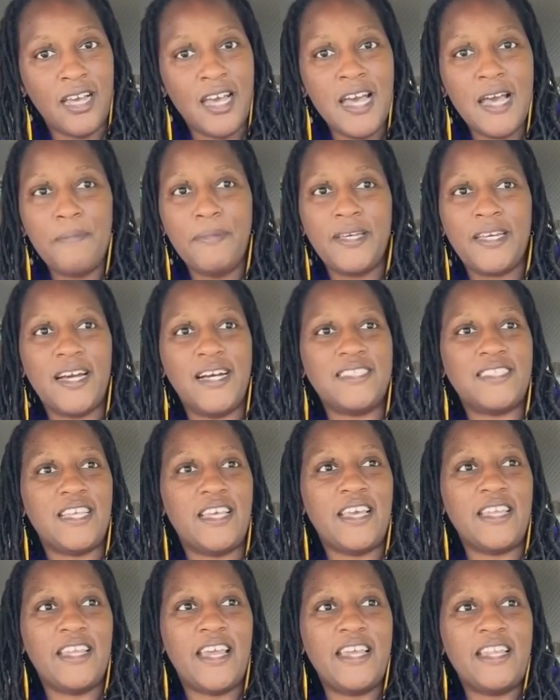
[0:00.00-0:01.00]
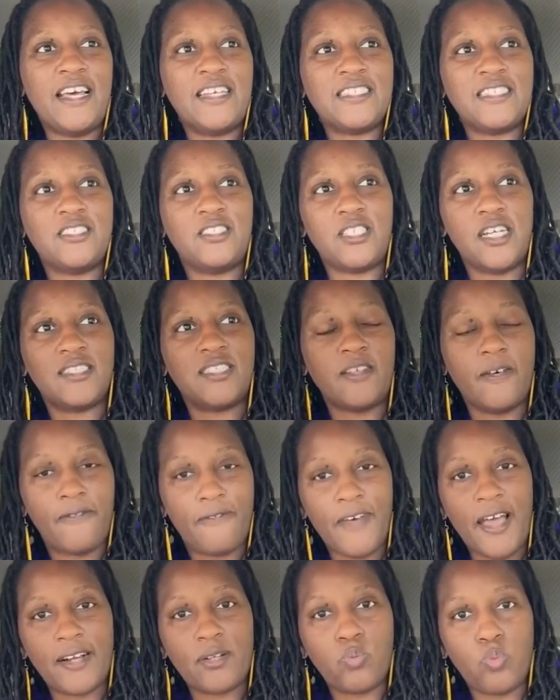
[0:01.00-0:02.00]
because it doesn't just
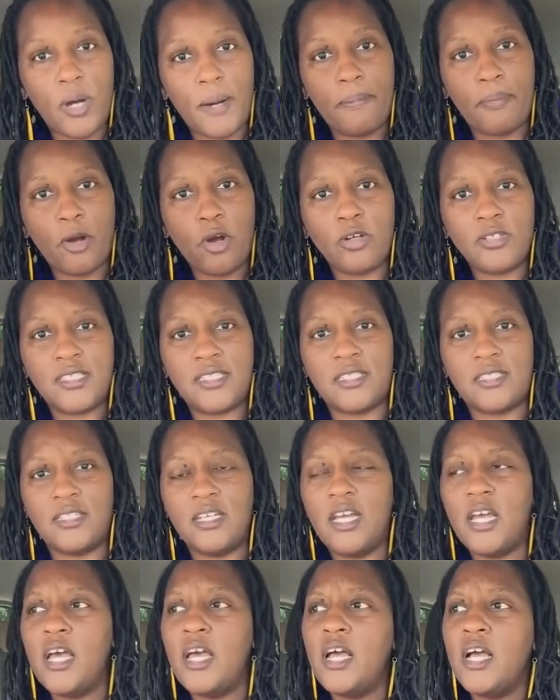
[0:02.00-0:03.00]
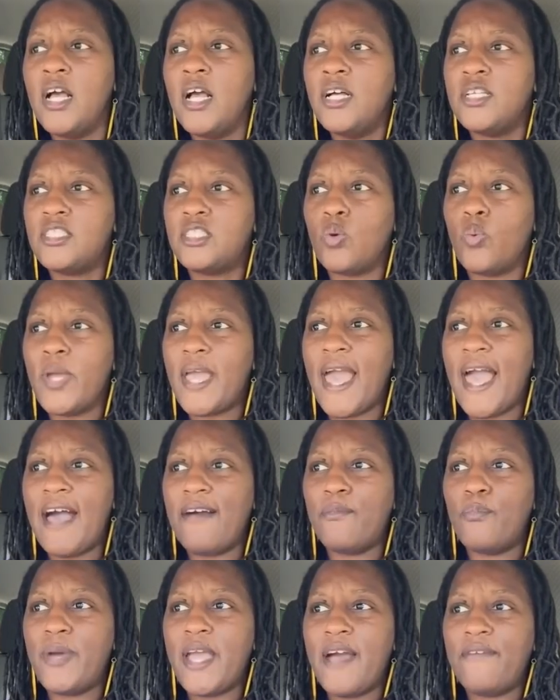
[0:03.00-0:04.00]
affect one person. So we
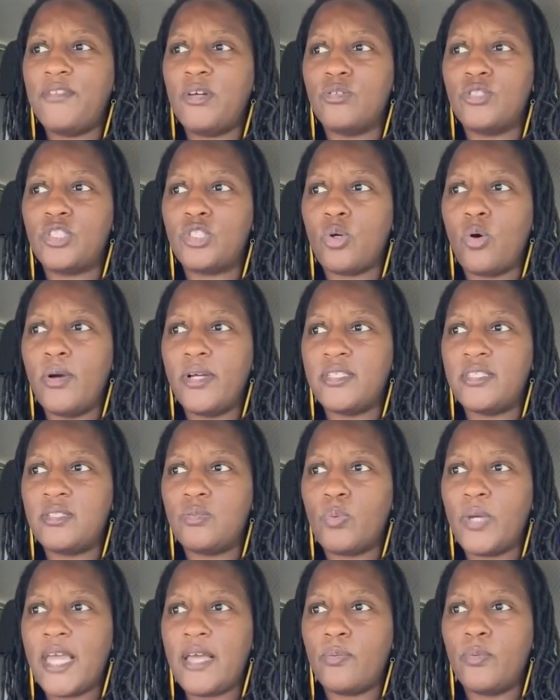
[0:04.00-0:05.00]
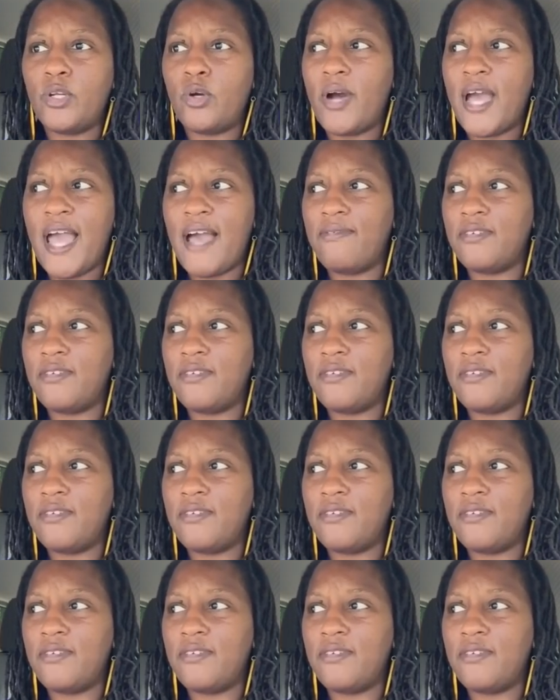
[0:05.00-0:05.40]
have no choice. We don't have a